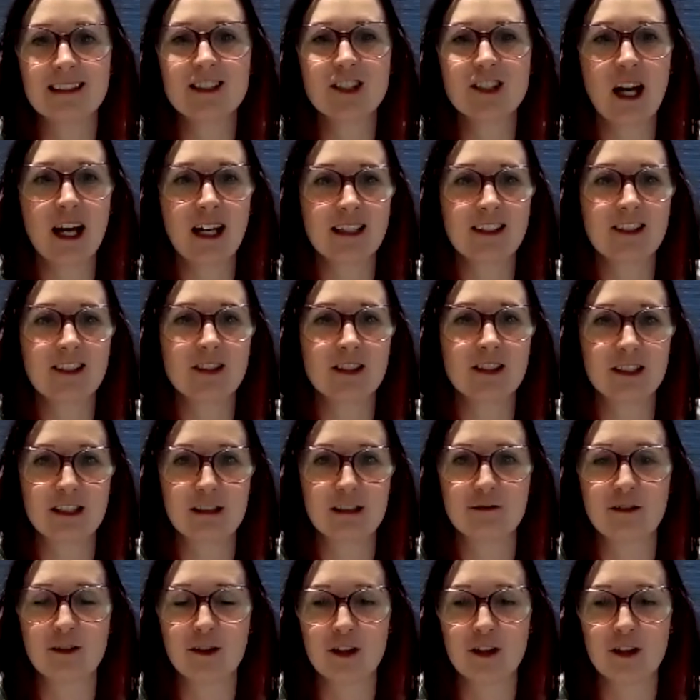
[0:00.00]
Ciders and
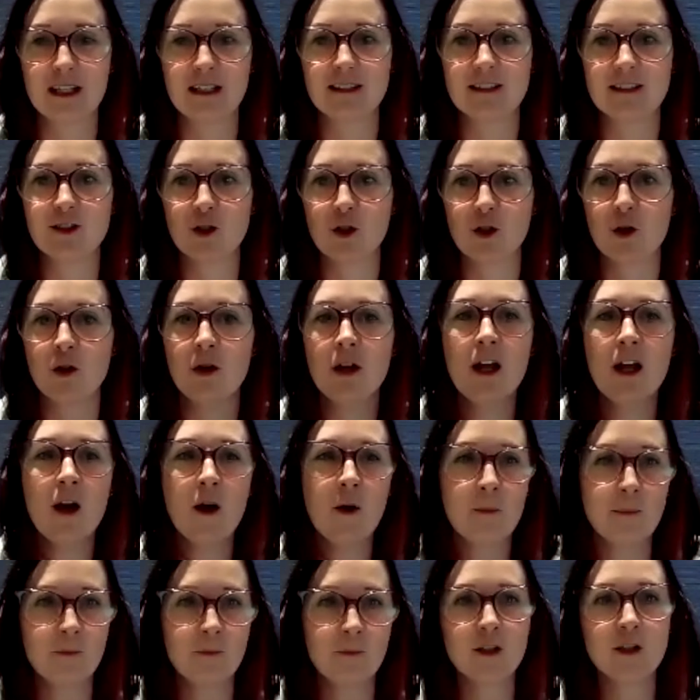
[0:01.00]
different things to,
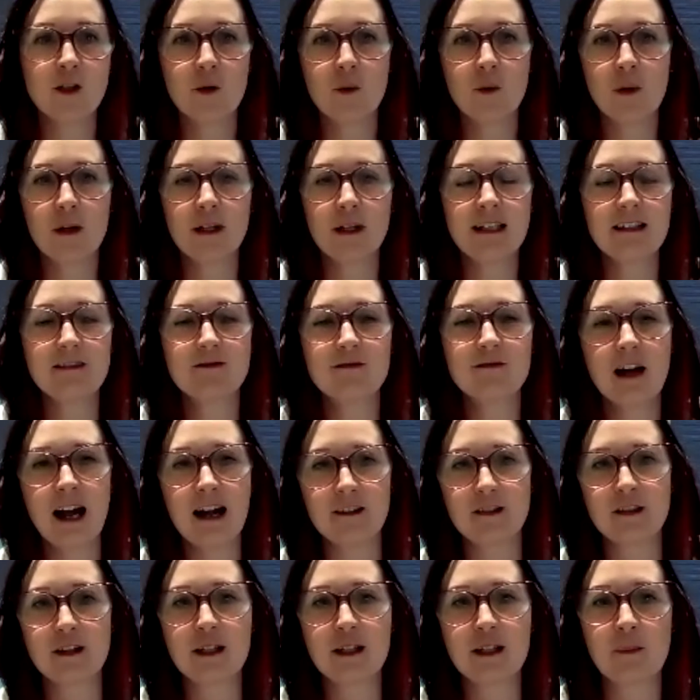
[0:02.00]
when if
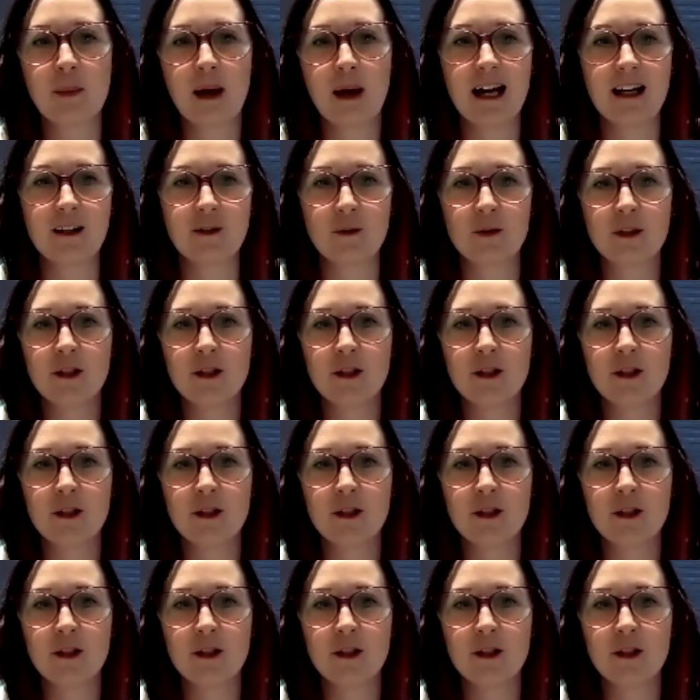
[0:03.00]
I think back,